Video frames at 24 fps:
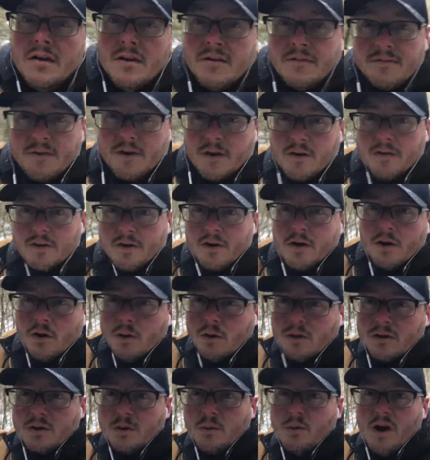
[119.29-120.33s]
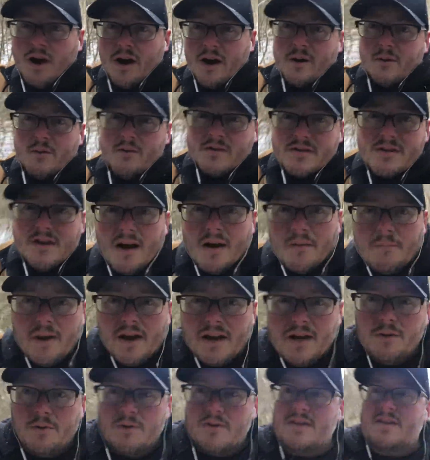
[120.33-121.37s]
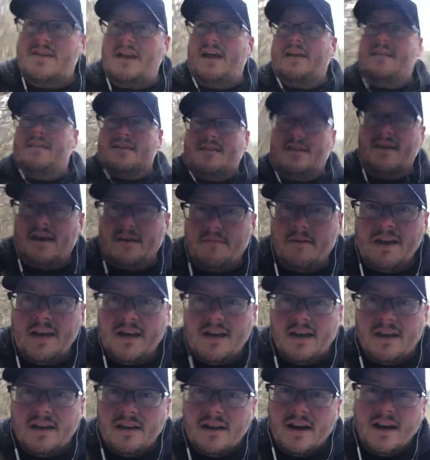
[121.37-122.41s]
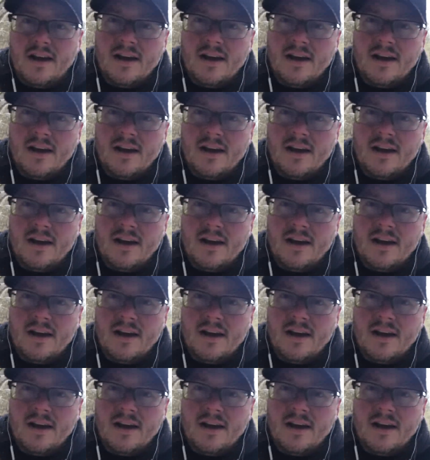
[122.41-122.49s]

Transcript: Further, older wiring was not made to withstand the same heat